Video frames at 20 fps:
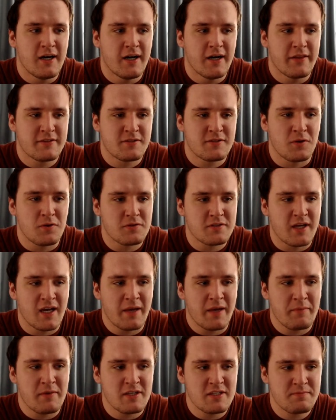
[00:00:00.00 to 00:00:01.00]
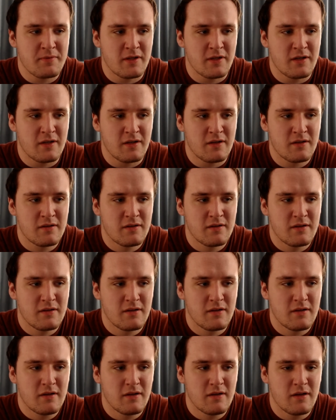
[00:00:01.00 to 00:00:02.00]
This whole time he's been
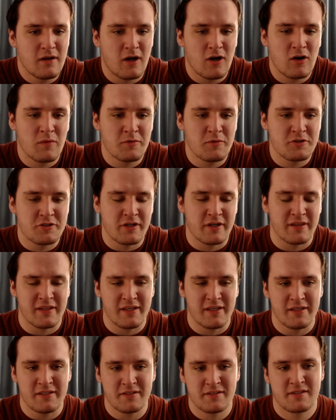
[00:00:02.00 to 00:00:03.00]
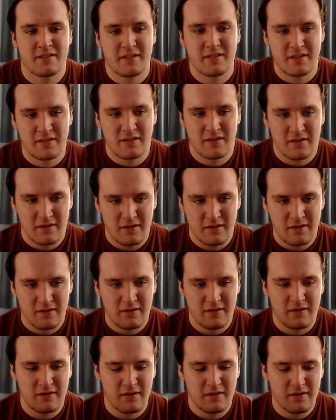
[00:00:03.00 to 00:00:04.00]
harboring these
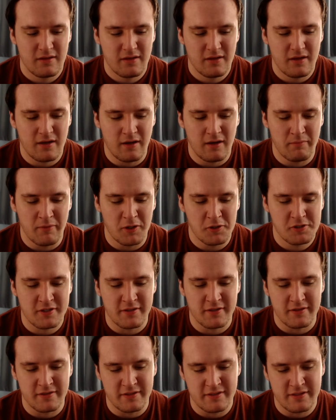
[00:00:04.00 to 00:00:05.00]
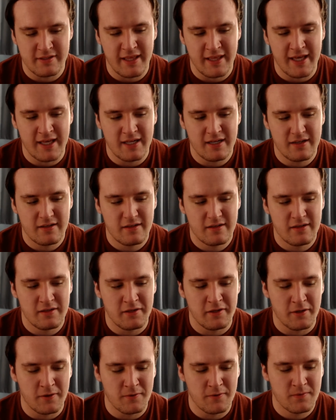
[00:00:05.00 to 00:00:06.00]
emotions that, you
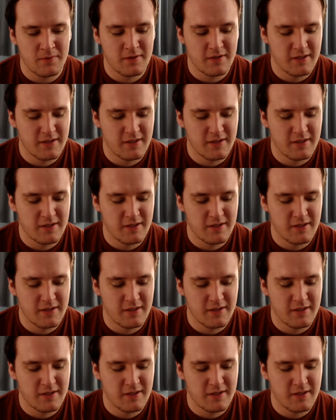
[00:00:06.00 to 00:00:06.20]
know,